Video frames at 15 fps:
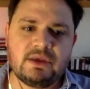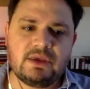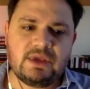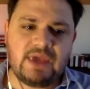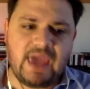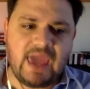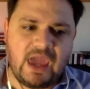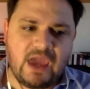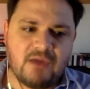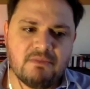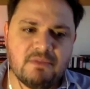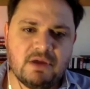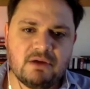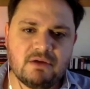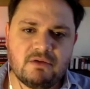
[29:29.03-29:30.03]

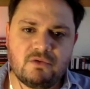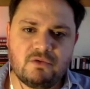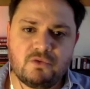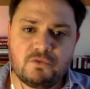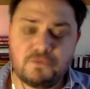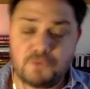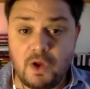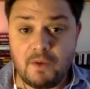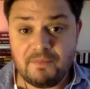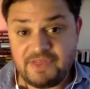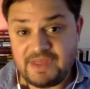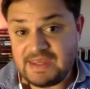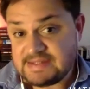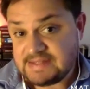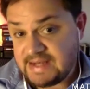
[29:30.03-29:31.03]
came from
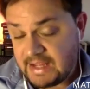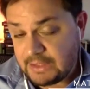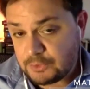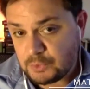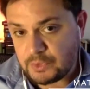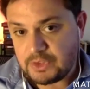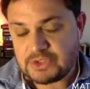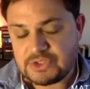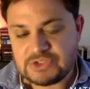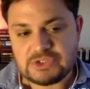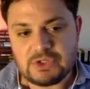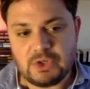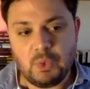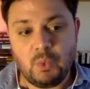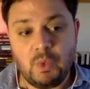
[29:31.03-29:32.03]
these networks.
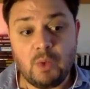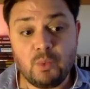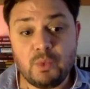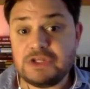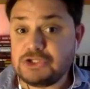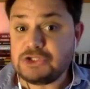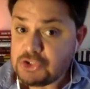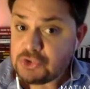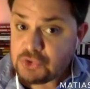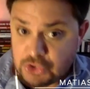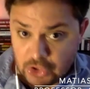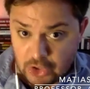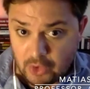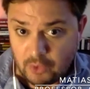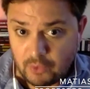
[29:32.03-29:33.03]
What we do
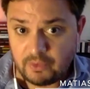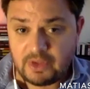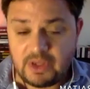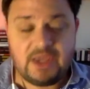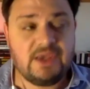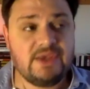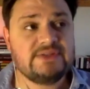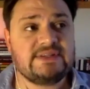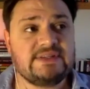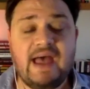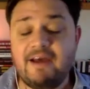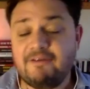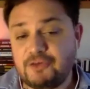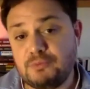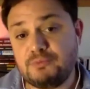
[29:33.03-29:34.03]
know is
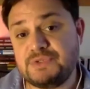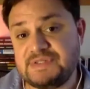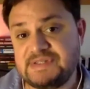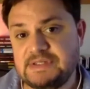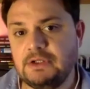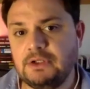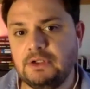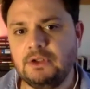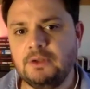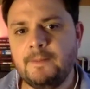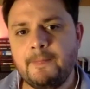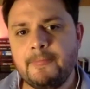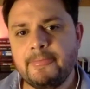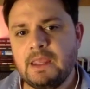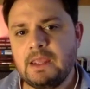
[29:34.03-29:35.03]
after Brazil
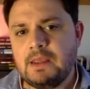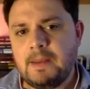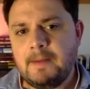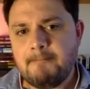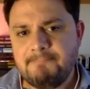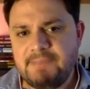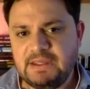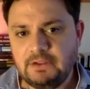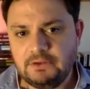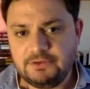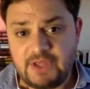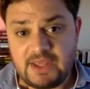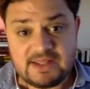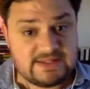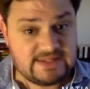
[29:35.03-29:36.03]
built
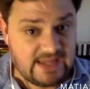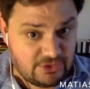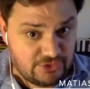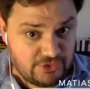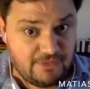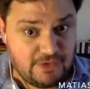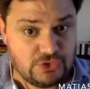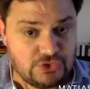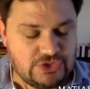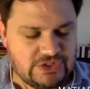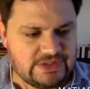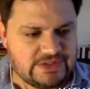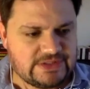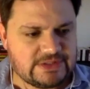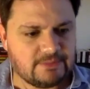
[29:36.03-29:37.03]
its
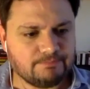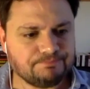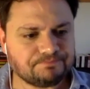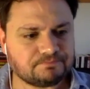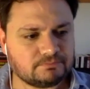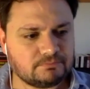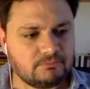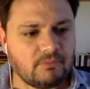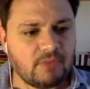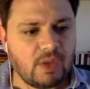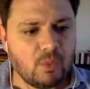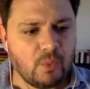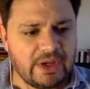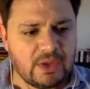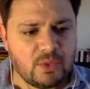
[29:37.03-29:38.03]
centrifuges,
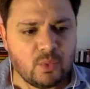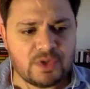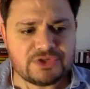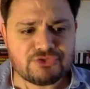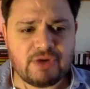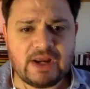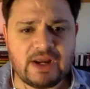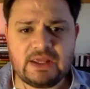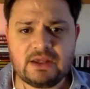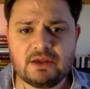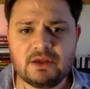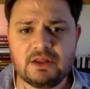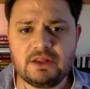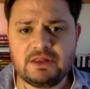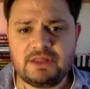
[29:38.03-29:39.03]
when it was running
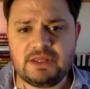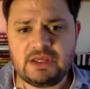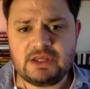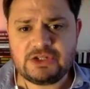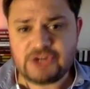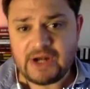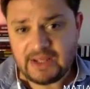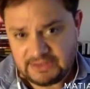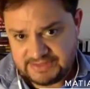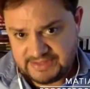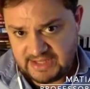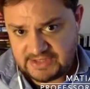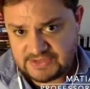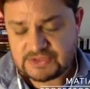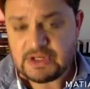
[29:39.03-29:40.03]
the trial
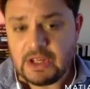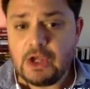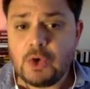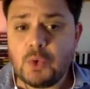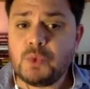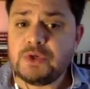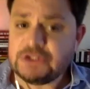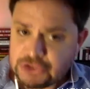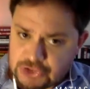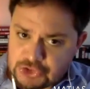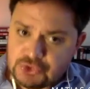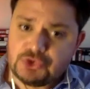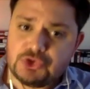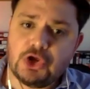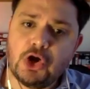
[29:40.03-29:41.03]
tests, we
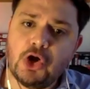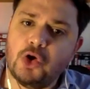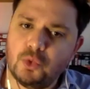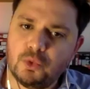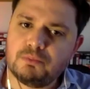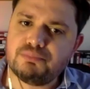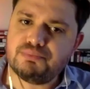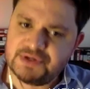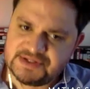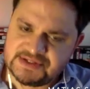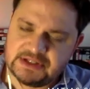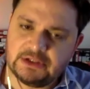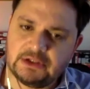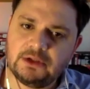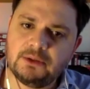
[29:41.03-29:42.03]
do know
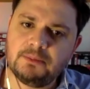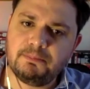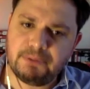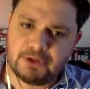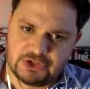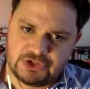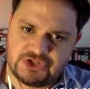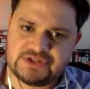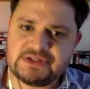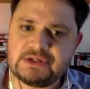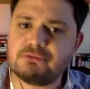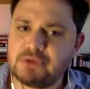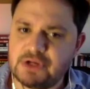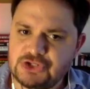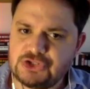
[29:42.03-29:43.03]
Brazil purchased
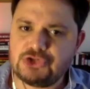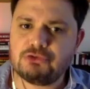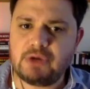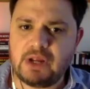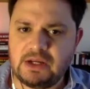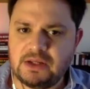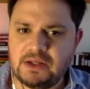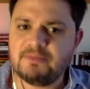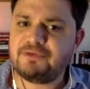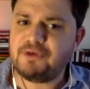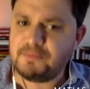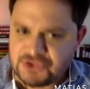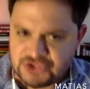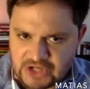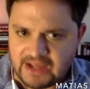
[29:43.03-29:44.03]
enriched uranium from
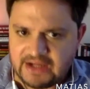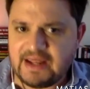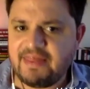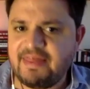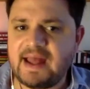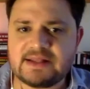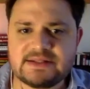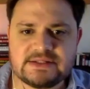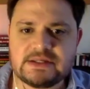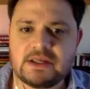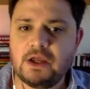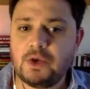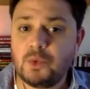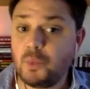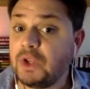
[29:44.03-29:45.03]
China. That's
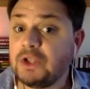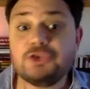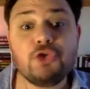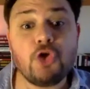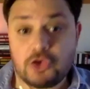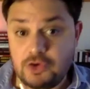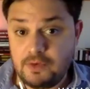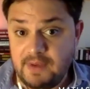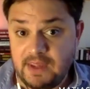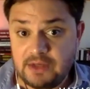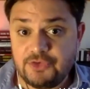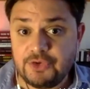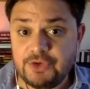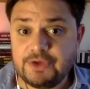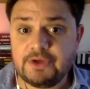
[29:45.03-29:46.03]
well
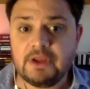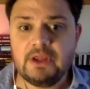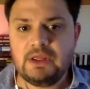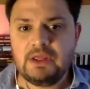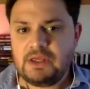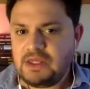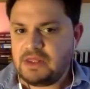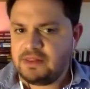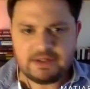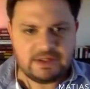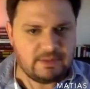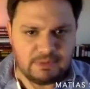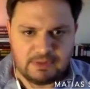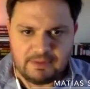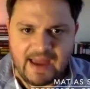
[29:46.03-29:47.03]
documented in the
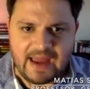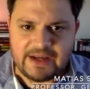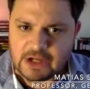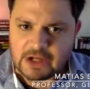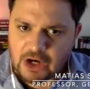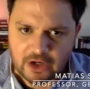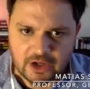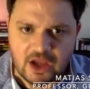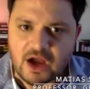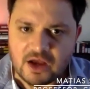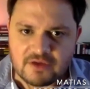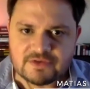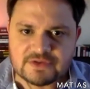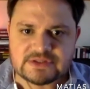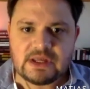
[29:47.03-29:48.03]
diplomatic
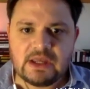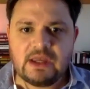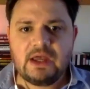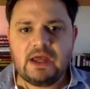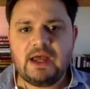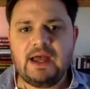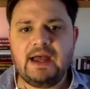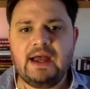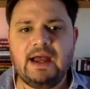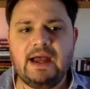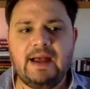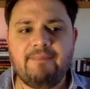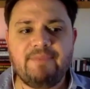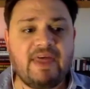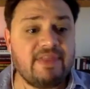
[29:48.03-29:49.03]
archives.
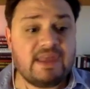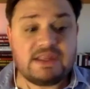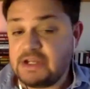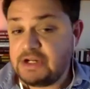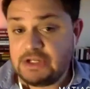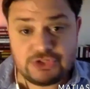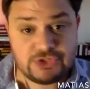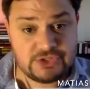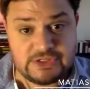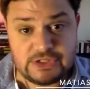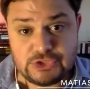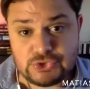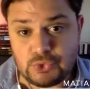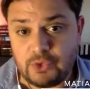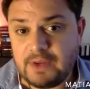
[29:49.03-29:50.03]
And that's an interesting
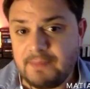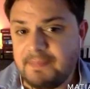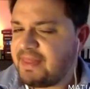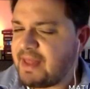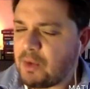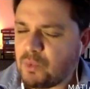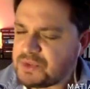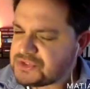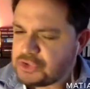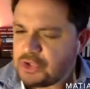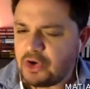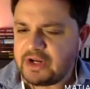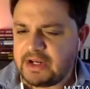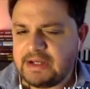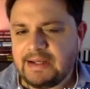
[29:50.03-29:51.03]
story, but that was
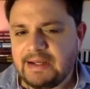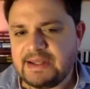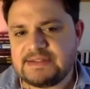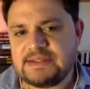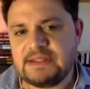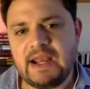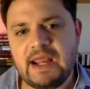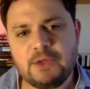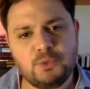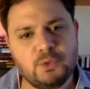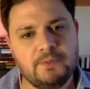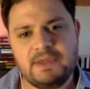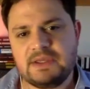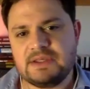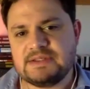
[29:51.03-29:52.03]
not an illicit network
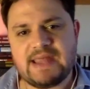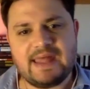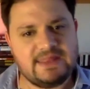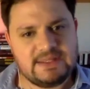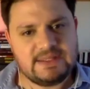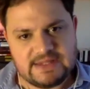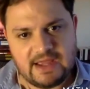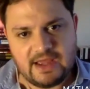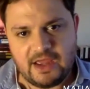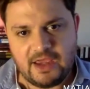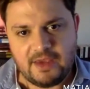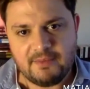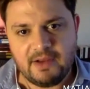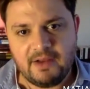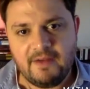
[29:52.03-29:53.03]
because at the time,